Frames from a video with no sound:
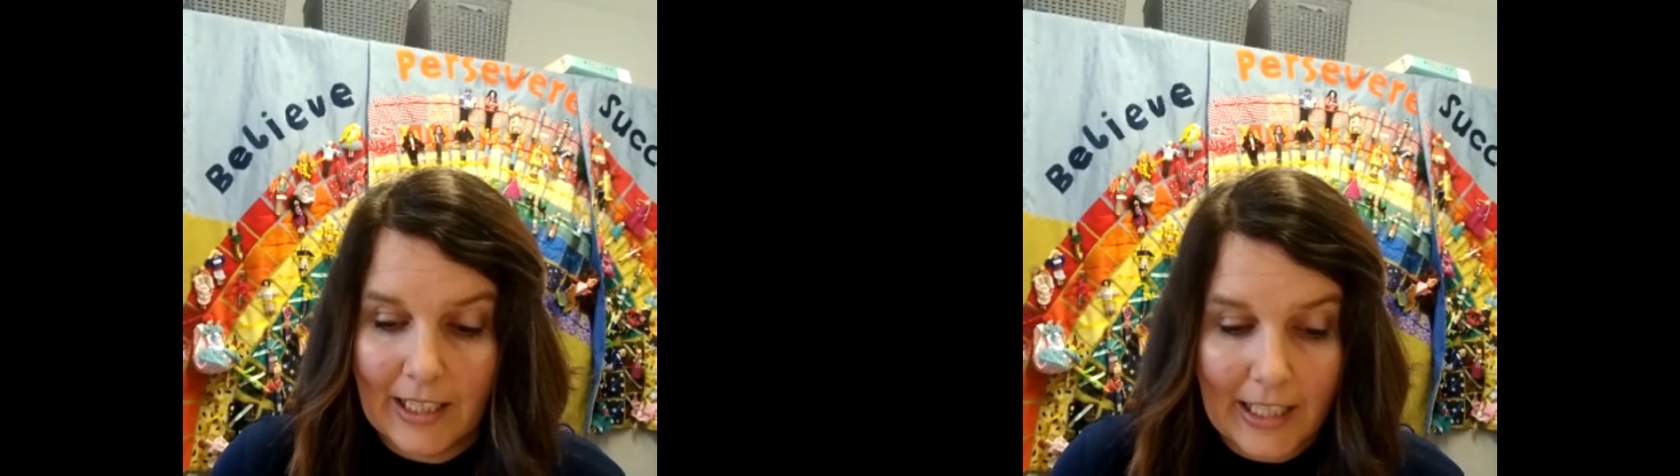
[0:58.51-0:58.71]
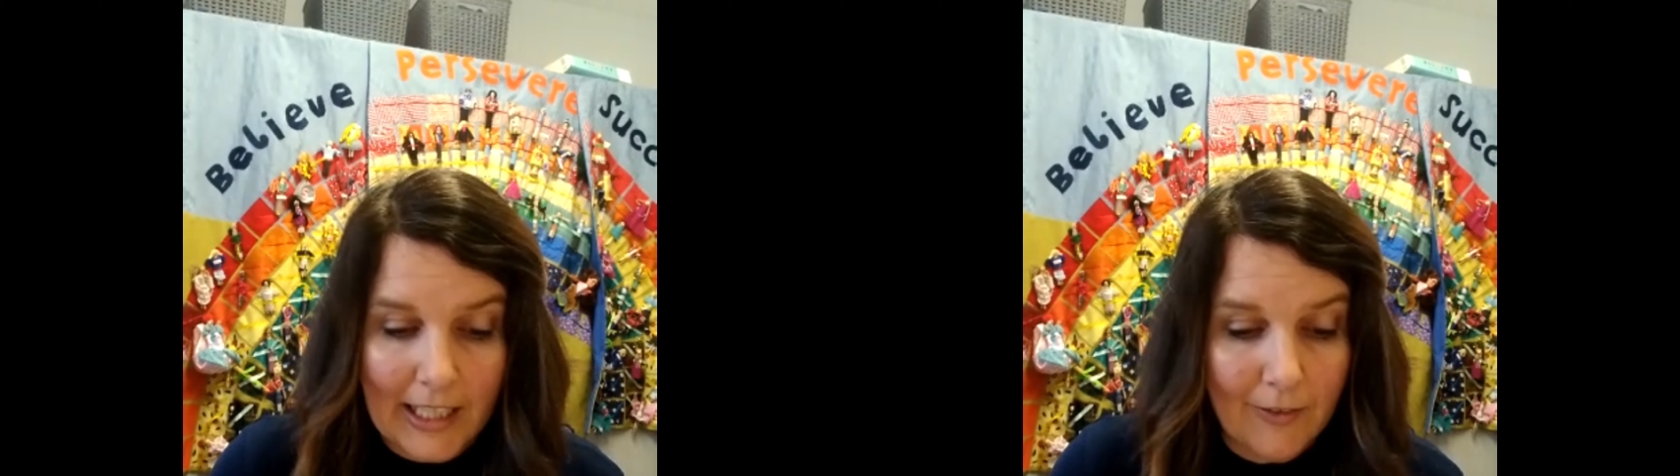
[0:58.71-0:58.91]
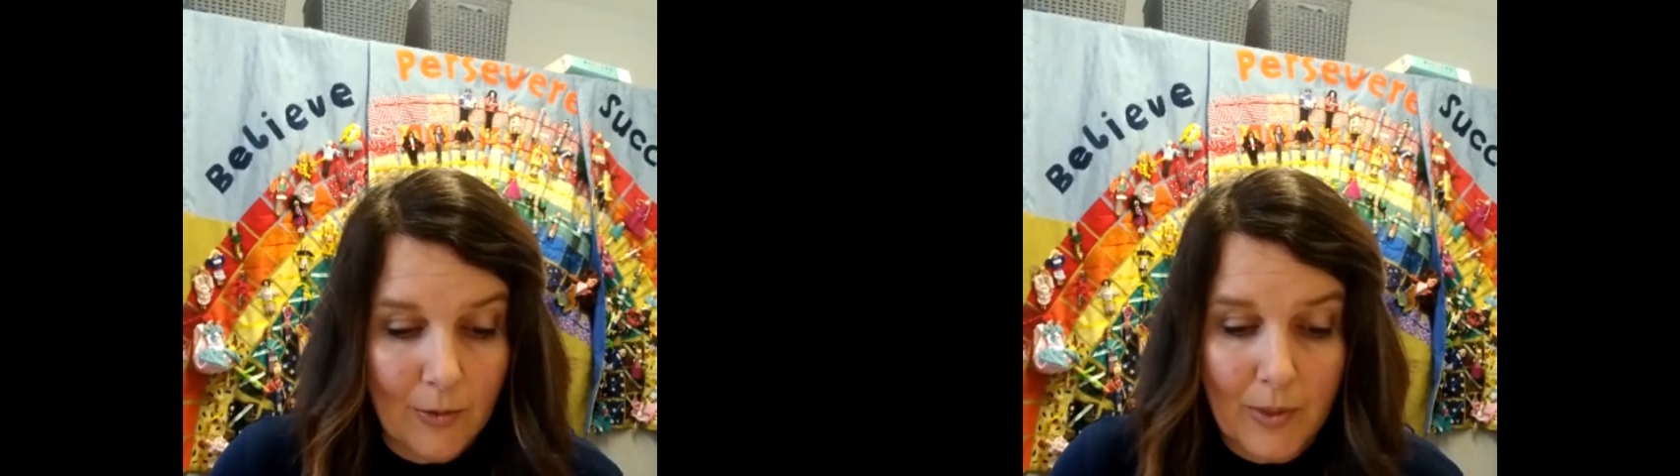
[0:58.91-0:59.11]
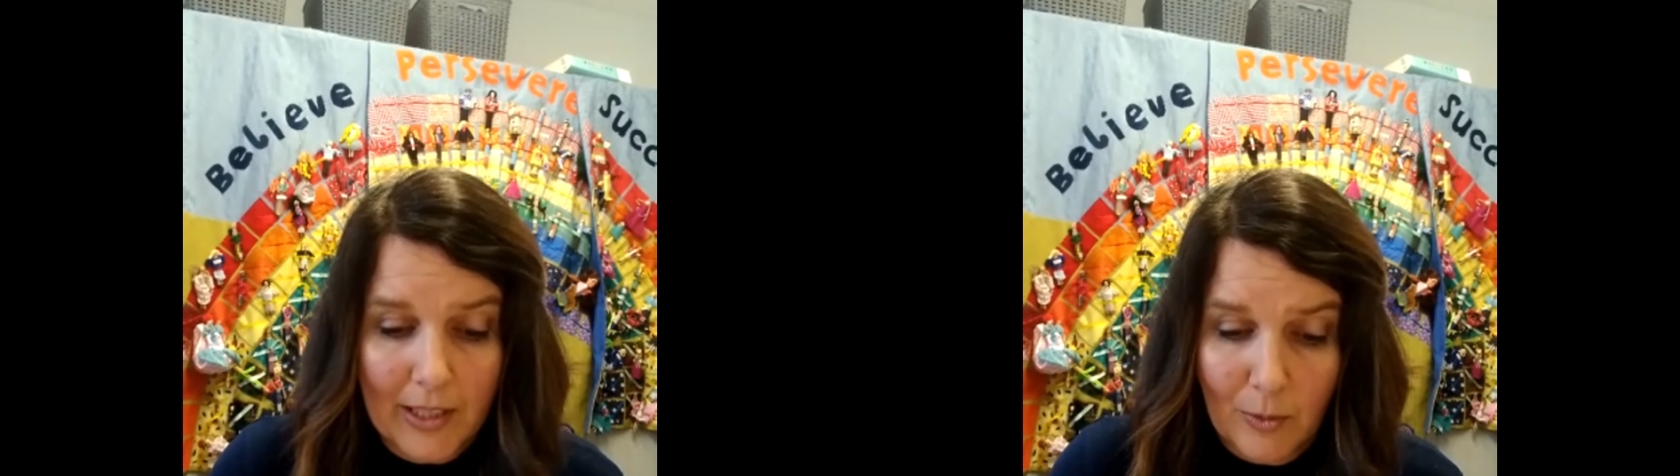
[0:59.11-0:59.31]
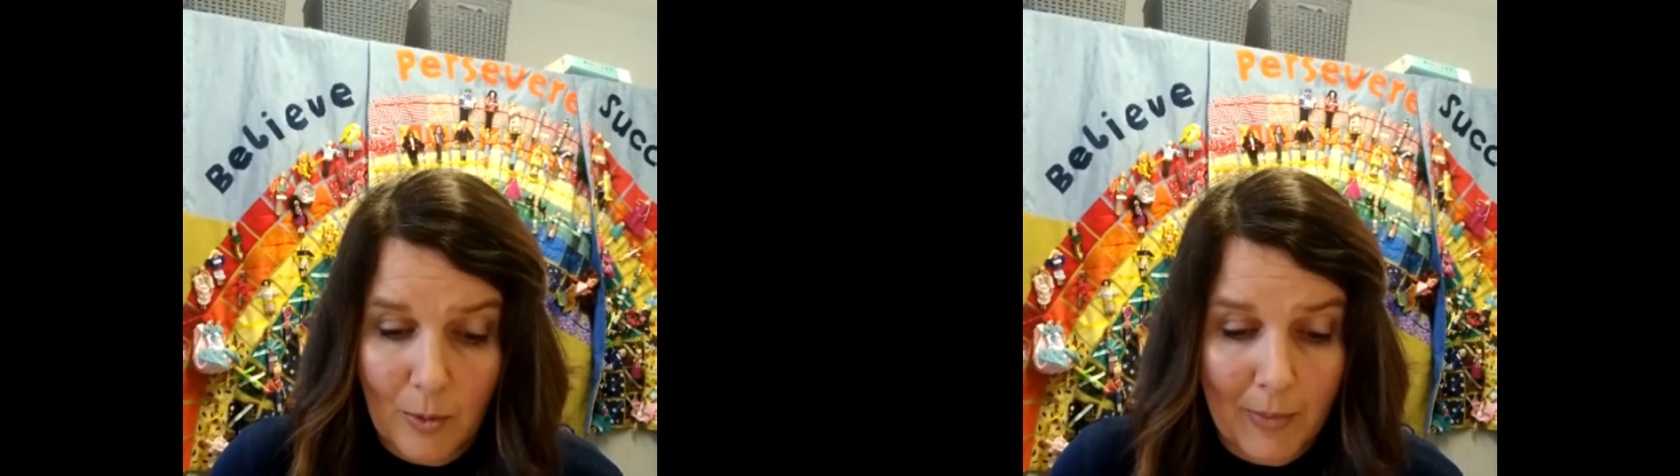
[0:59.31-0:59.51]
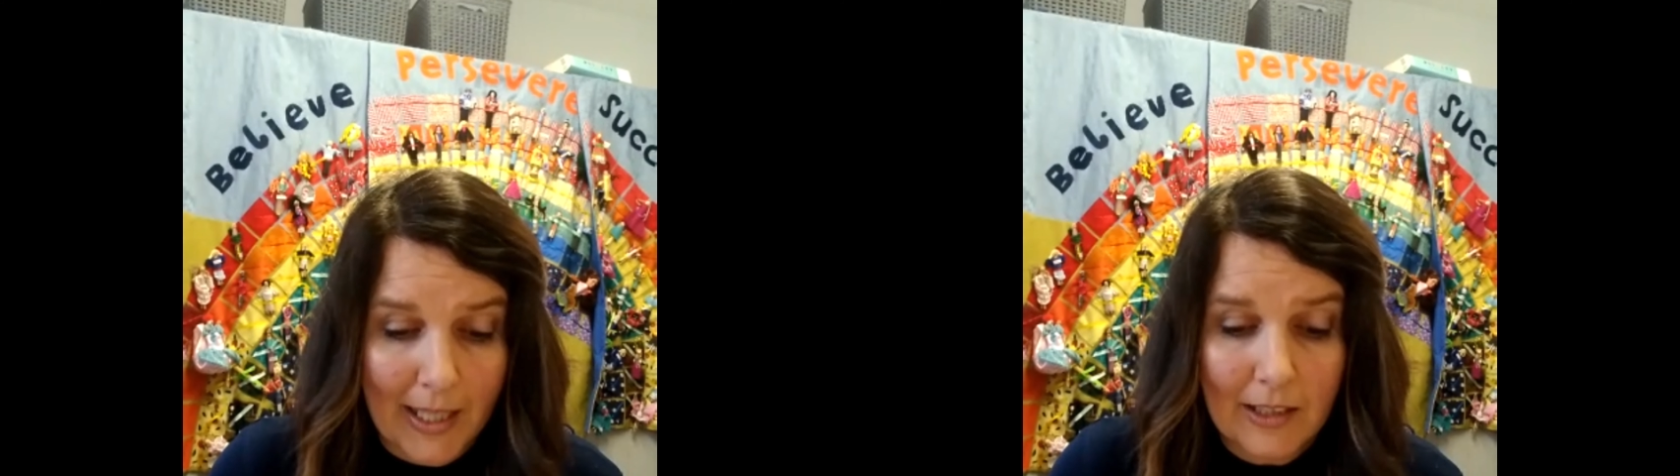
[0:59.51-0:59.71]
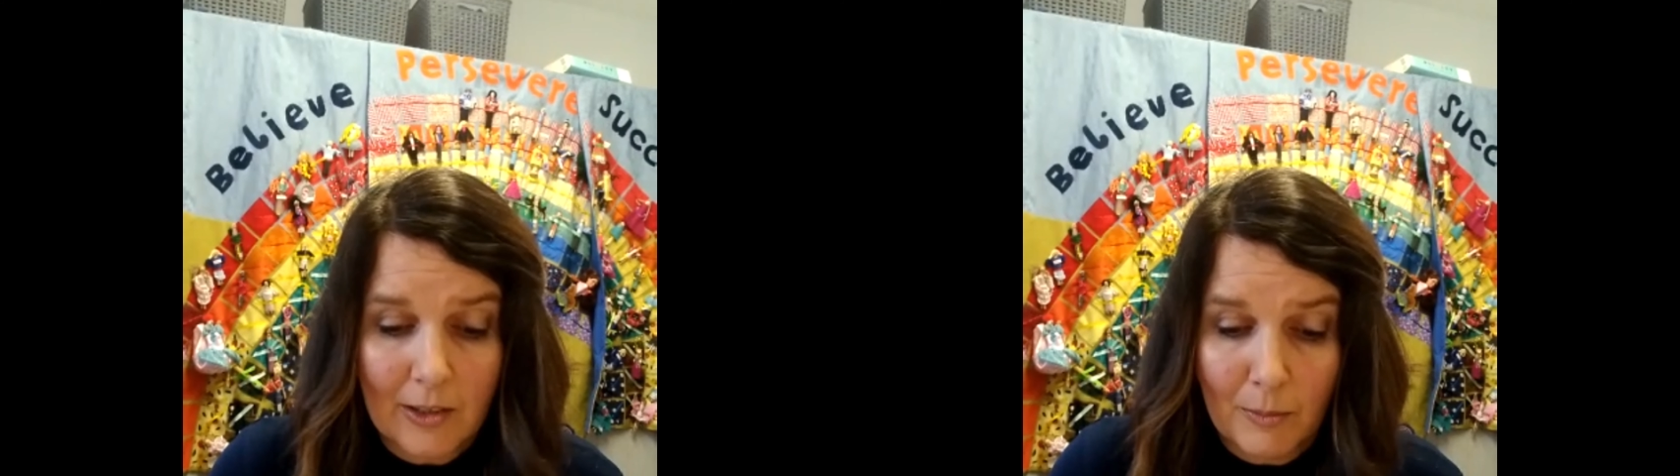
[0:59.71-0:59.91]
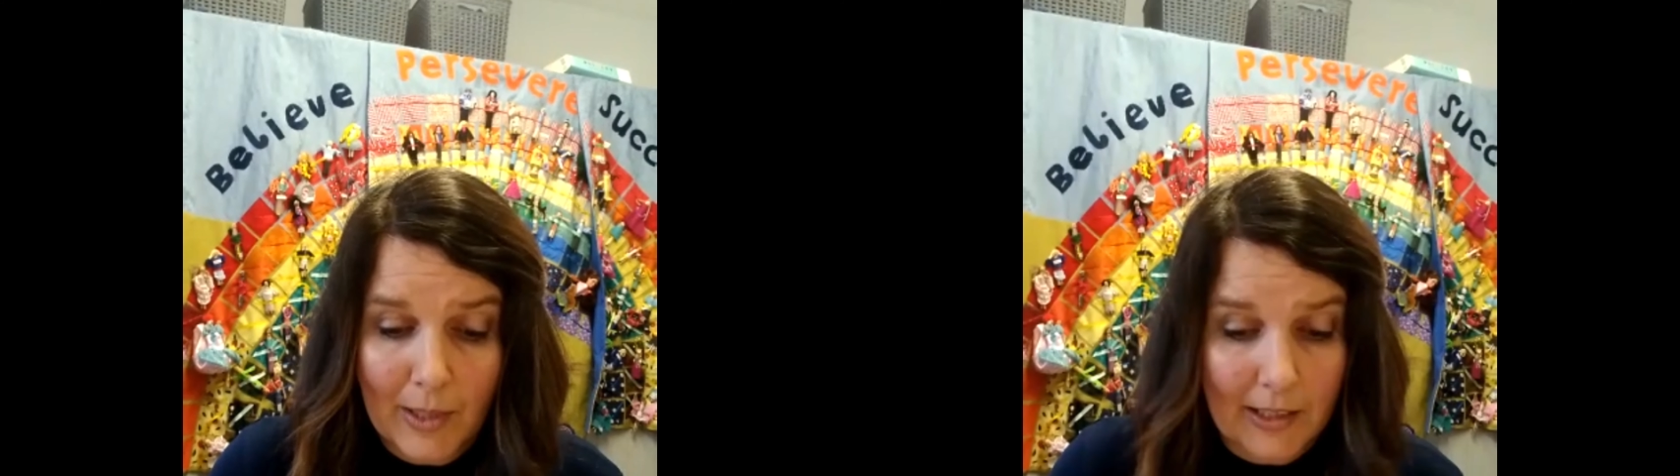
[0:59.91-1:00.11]
even when they were miles
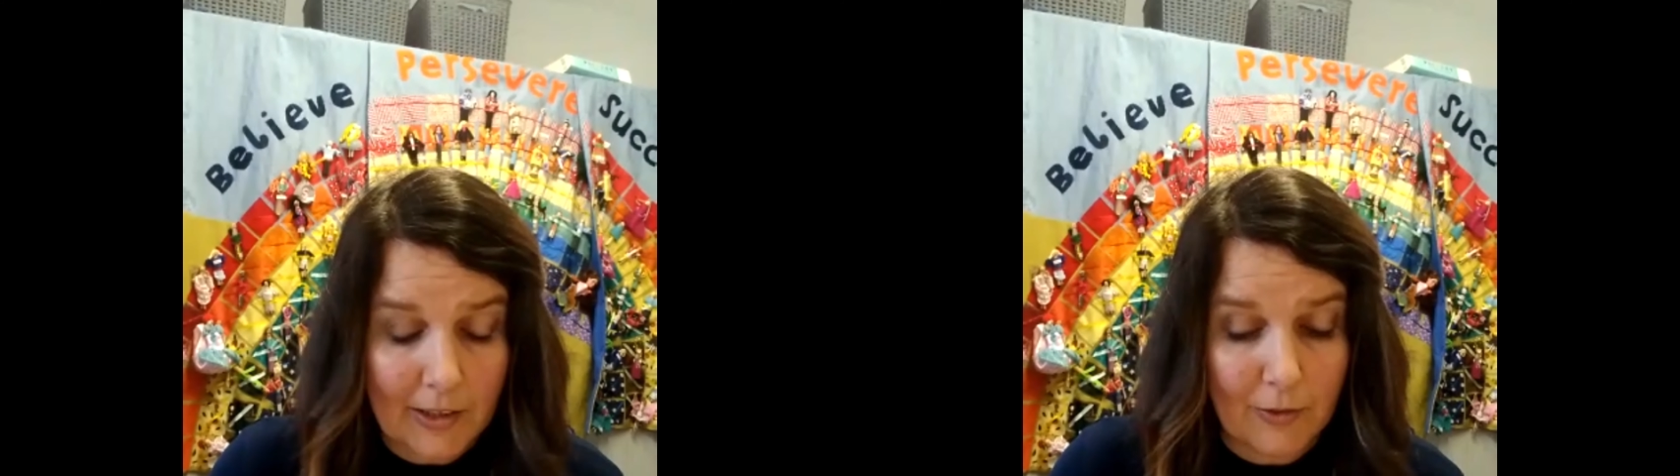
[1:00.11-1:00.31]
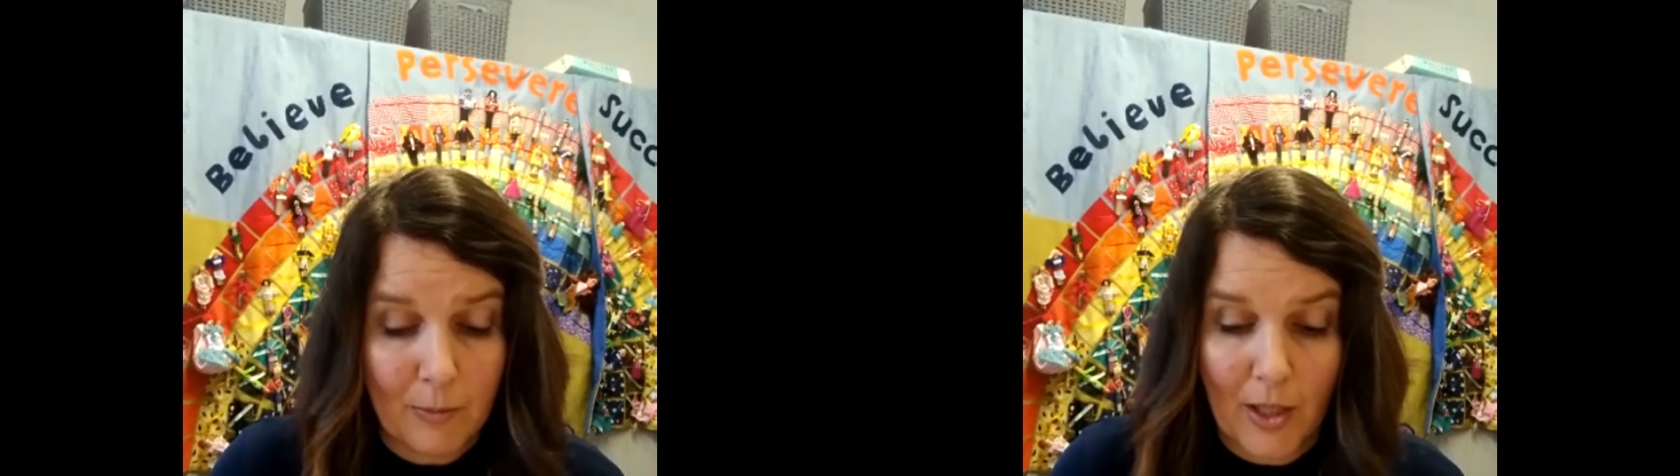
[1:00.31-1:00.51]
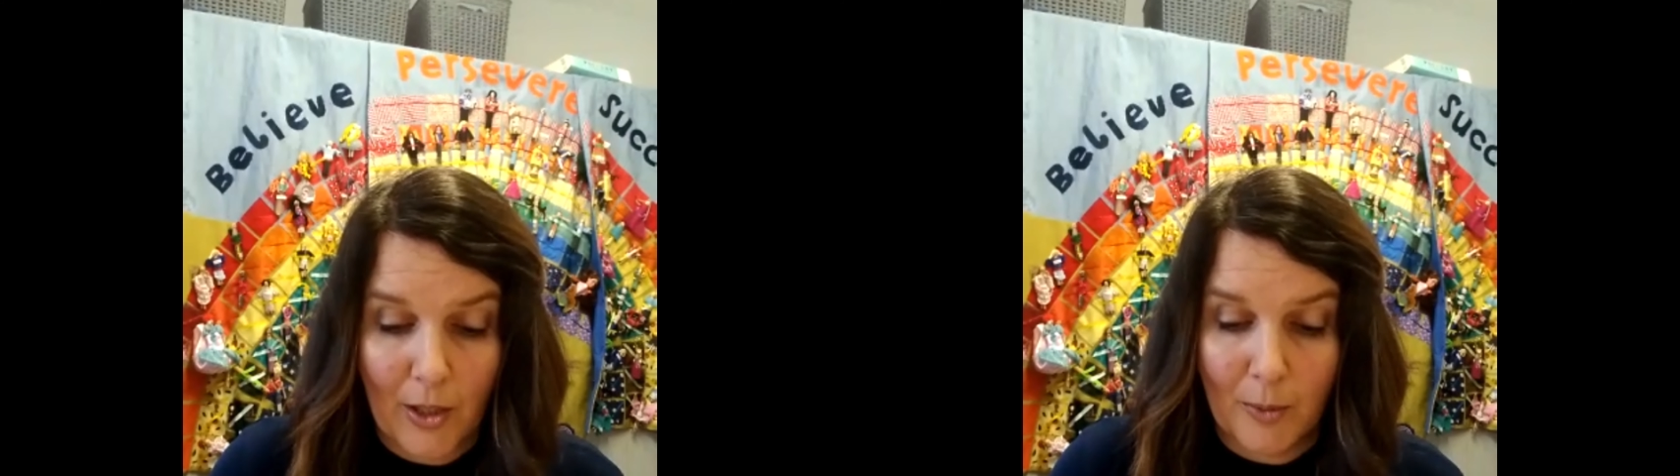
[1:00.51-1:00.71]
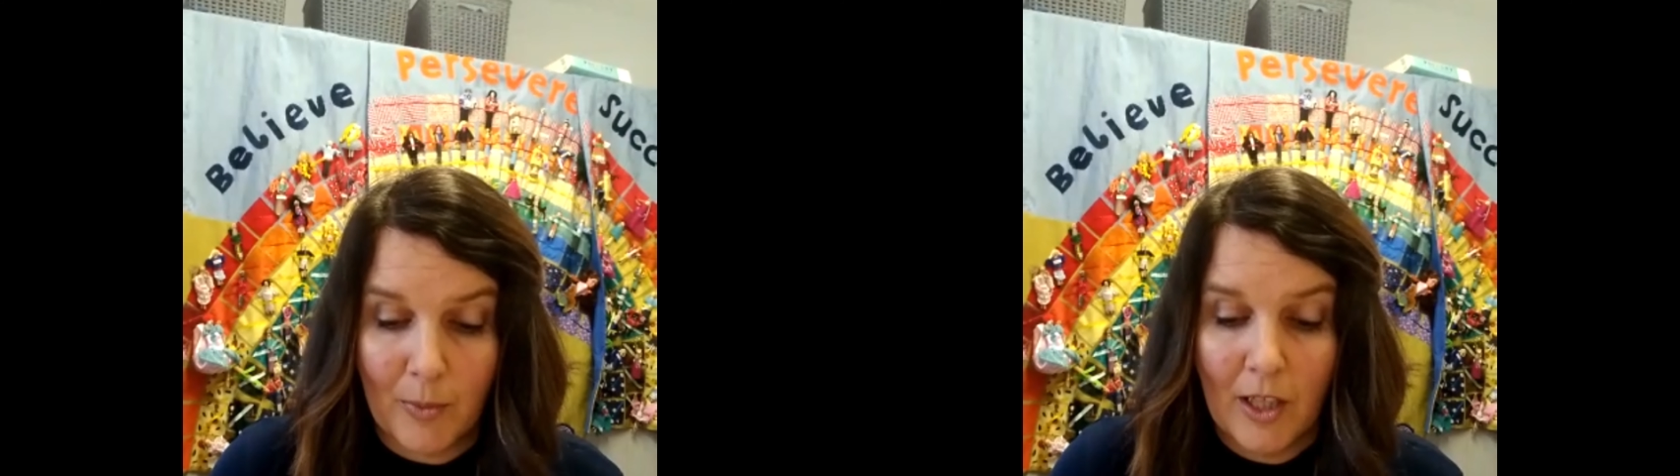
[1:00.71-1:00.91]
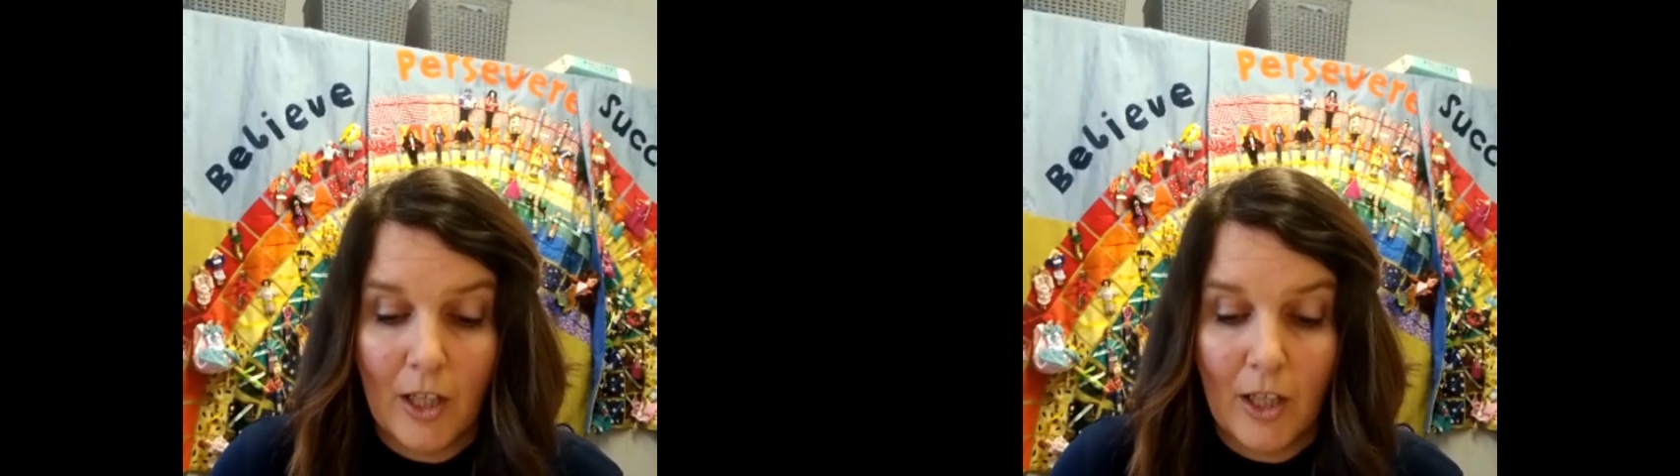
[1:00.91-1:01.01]
and miles from home,